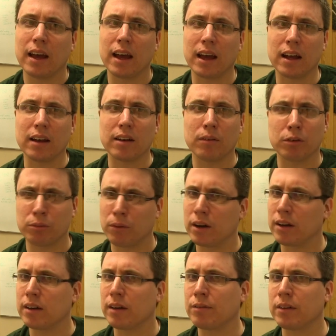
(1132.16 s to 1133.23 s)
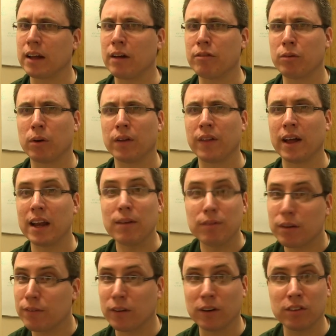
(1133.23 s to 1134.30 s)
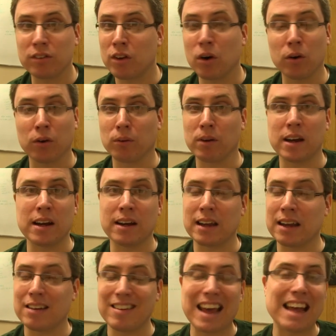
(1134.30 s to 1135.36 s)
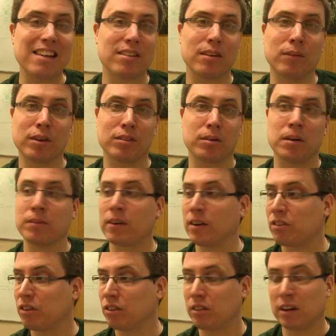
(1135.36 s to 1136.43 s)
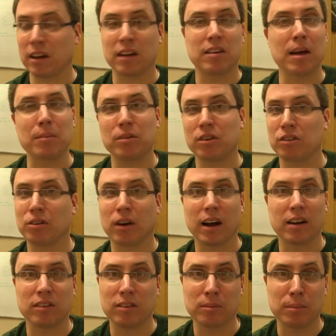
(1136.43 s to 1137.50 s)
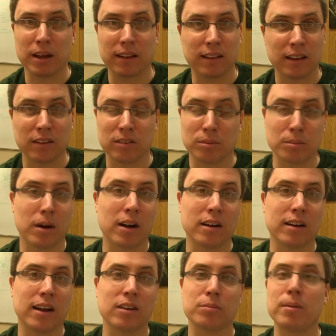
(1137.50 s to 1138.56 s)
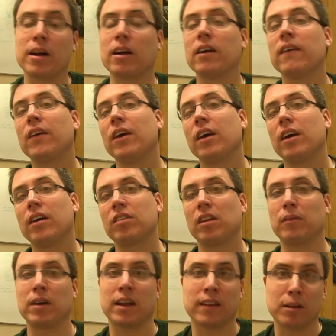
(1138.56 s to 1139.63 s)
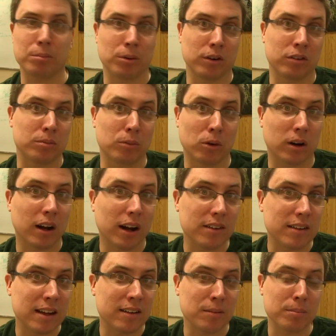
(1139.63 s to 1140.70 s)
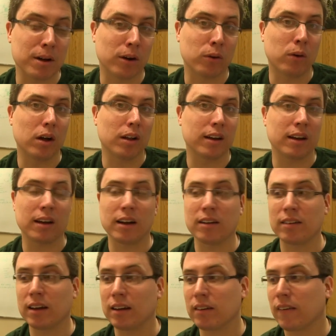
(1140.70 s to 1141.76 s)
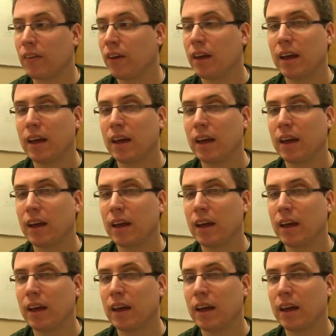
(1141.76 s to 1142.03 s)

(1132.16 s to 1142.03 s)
And I would want to definitely avoid that. Even if there is no greed intent whatsoever, it's just an attempt to try to make things monetize better so that we can then produce more content and better quality content.